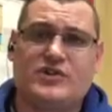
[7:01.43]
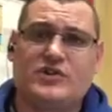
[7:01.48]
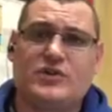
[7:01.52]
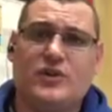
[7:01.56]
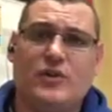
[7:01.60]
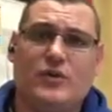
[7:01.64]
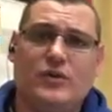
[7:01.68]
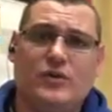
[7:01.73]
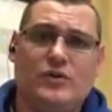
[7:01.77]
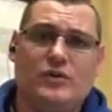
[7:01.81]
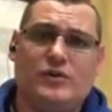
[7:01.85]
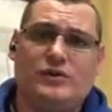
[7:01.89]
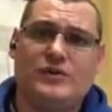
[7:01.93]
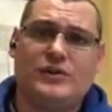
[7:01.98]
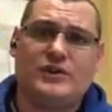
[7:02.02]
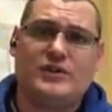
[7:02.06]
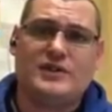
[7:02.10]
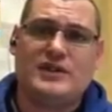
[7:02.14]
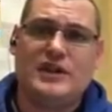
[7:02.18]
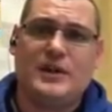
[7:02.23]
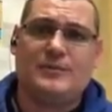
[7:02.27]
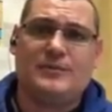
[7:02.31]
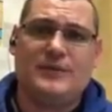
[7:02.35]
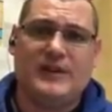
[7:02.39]
sold or
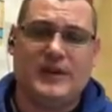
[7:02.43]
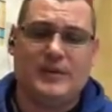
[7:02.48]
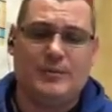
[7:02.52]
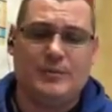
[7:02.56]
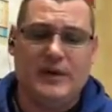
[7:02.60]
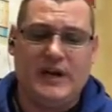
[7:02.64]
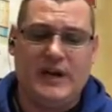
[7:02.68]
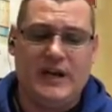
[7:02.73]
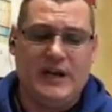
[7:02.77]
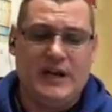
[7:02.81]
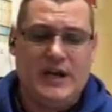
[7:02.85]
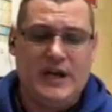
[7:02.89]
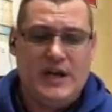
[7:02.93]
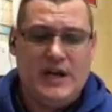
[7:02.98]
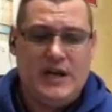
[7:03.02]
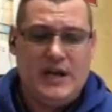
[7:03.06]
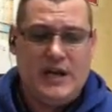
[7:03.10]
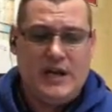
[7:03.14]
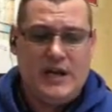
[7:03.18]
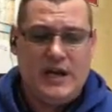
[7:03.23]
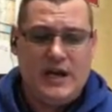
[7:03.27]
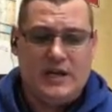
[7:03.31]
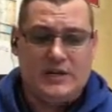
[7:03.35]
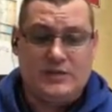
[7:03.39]
something, but
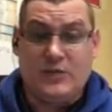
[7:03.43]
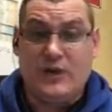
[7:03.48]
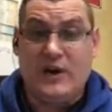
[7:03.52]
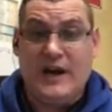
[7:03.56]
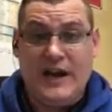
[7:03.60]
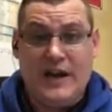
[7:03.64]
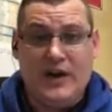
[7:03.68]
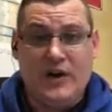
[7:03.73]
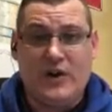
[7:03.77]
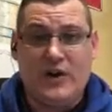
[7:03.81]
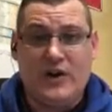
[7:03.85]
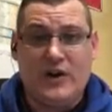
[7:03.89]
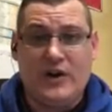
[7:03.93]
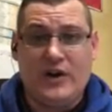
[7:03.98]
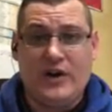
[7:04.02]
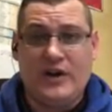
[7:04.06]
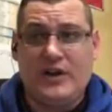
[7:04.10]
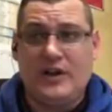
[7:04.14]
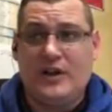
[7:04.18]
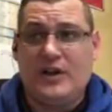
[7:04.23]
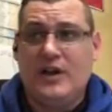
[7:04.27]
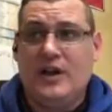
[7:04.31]
that's what I heard.